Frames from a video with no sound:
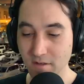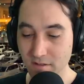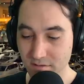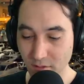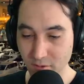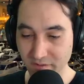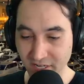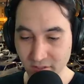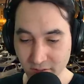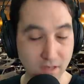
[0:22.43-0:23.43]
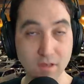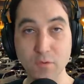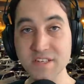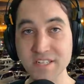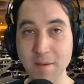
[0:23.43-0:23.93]
So moving on.
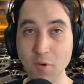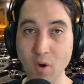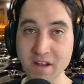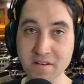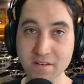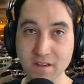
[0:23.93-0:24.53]
Reason number 1.